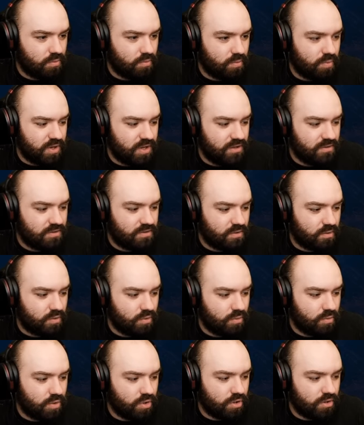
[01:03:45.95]
with
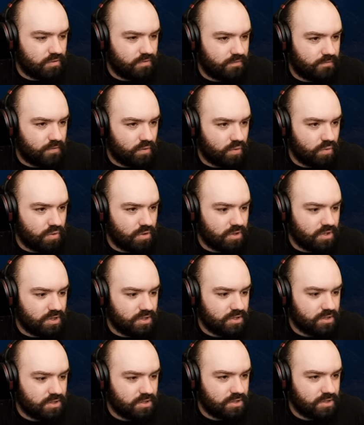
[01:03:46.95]
or work for
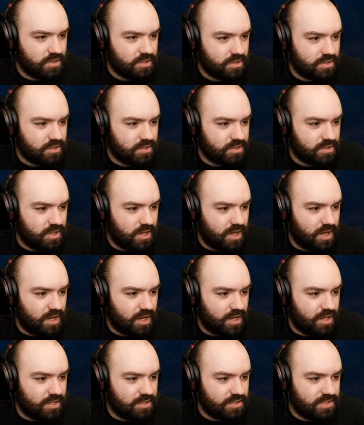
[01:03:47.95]

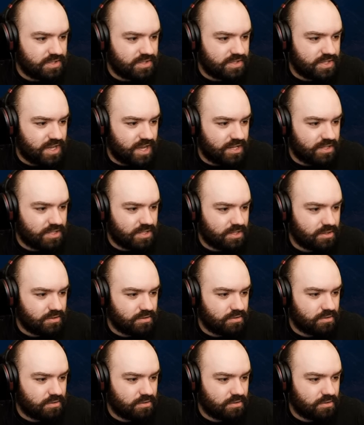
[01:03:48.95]
uh, Set.